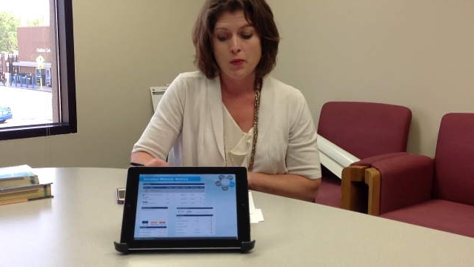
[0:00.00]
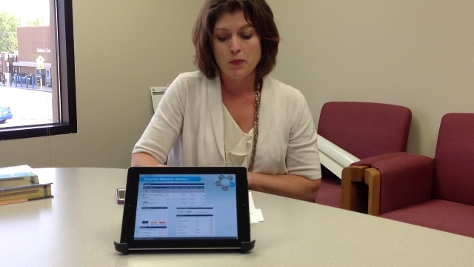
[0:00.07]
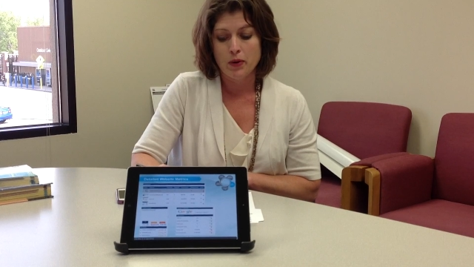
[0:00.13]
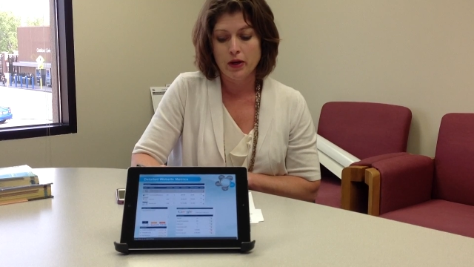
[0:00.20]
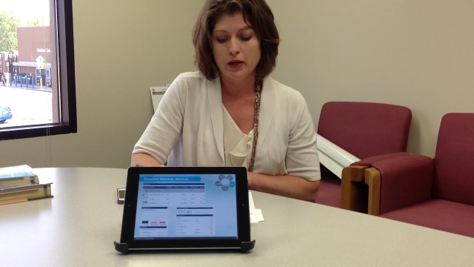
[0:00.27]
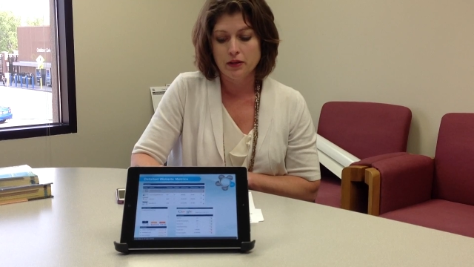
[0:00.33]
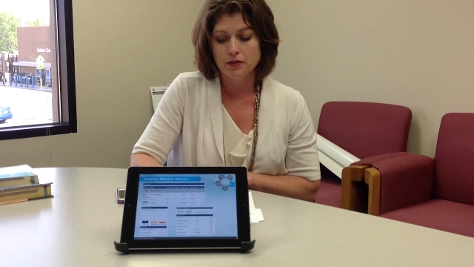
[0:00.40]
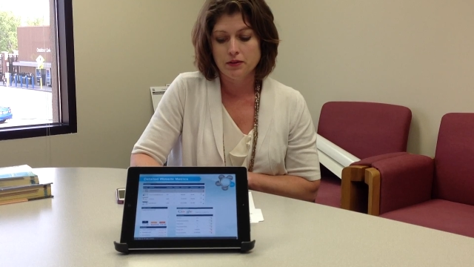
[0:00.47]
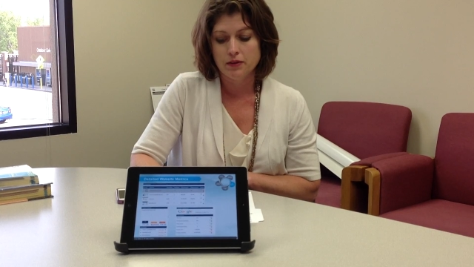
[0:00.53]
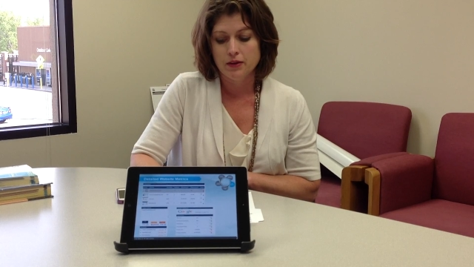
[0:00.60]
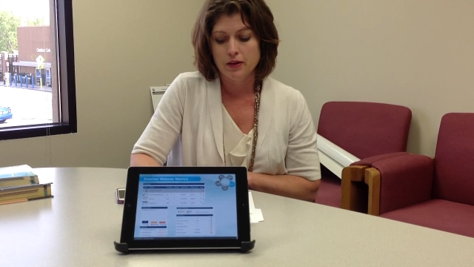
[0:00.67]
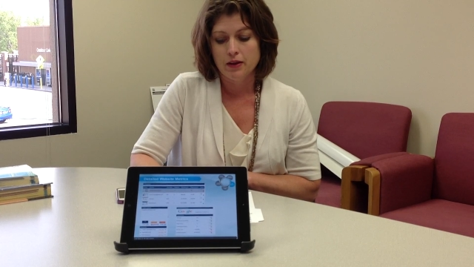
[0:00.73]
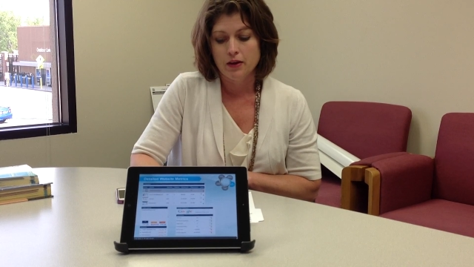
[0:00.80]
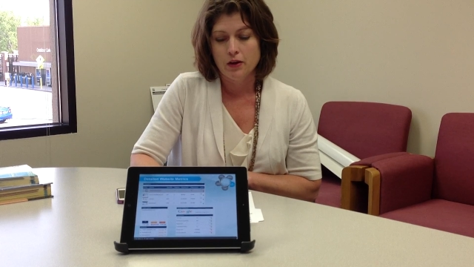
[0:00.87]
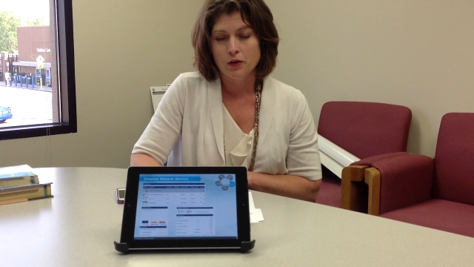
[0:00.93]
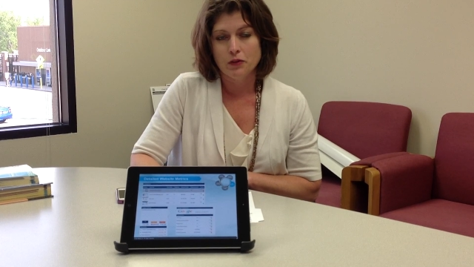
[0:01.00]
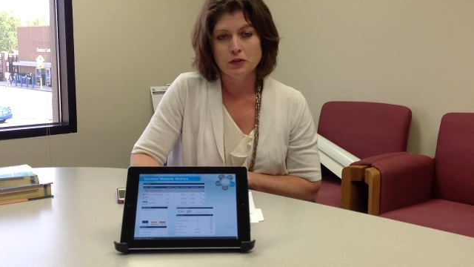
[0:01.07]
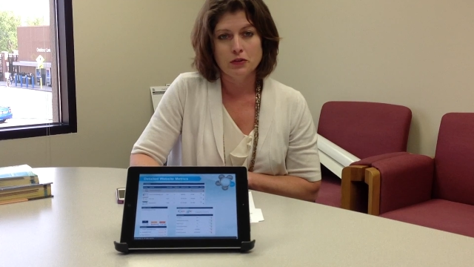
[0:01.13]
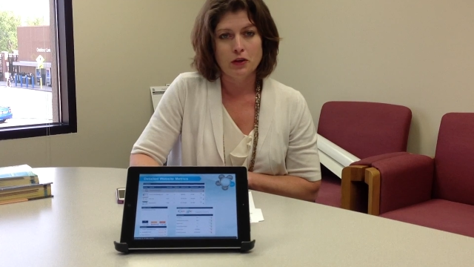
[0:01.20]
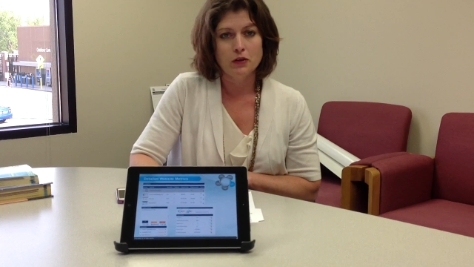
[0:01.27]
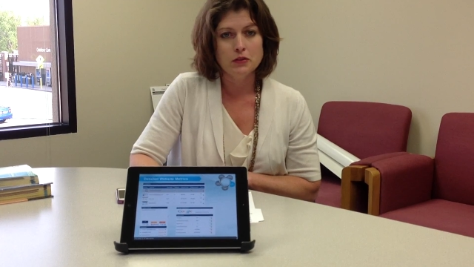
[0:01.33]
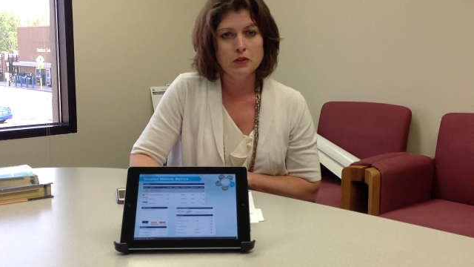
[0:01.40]
But
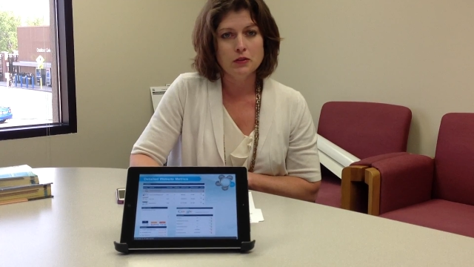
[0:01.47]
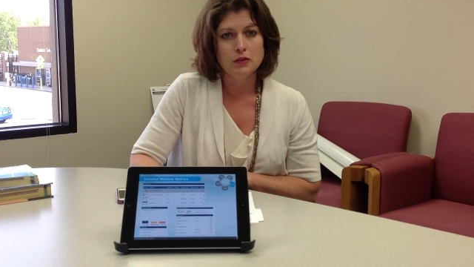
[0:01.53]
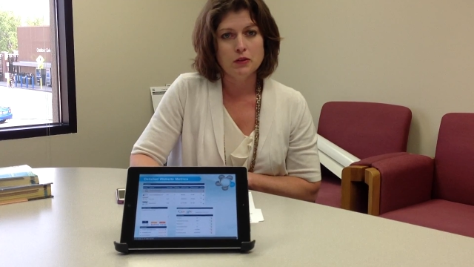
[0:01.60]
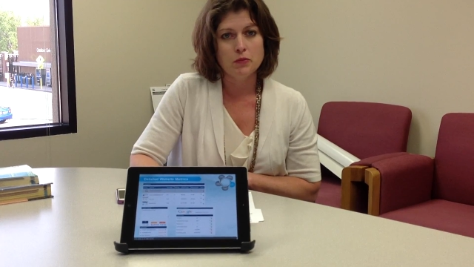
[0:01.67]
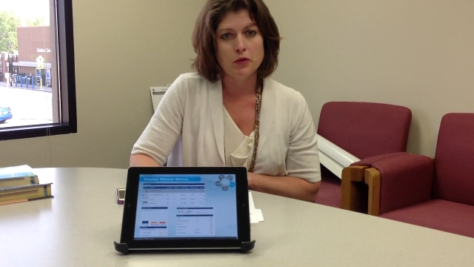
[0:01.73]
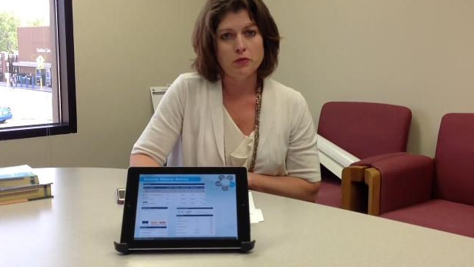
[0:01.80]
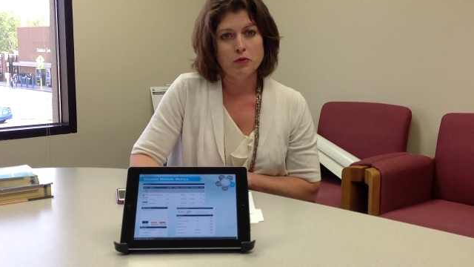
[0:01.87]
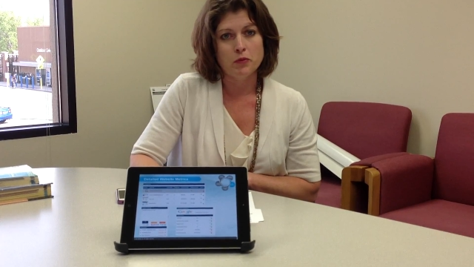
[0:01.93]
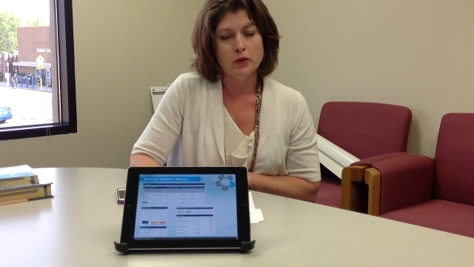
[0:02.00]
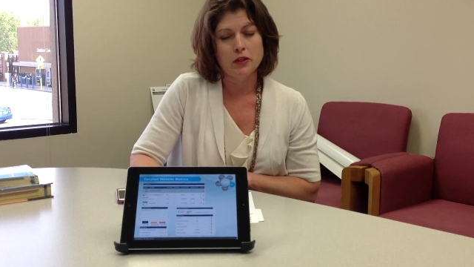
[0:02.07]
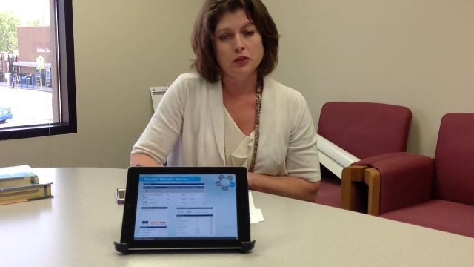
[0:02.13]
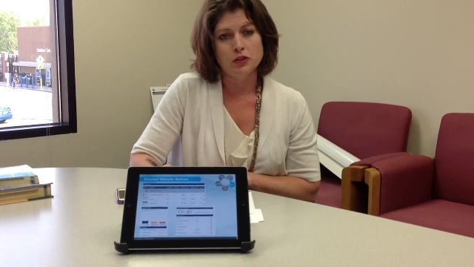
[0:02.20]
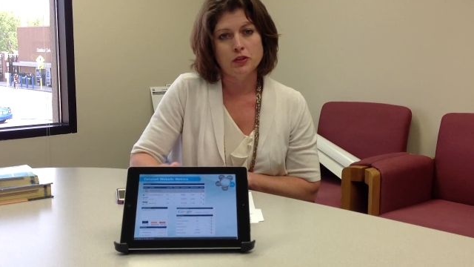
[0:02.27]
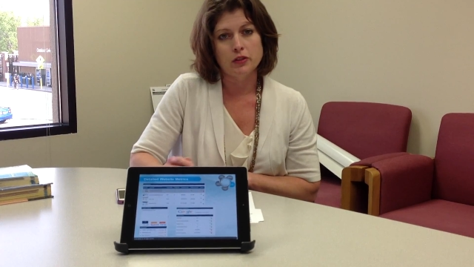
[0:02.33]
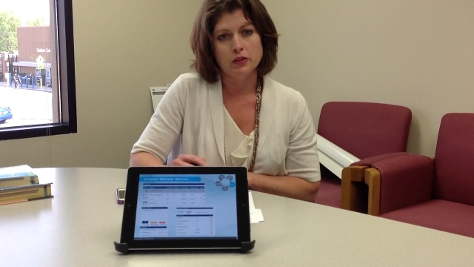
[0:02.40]
there's also some information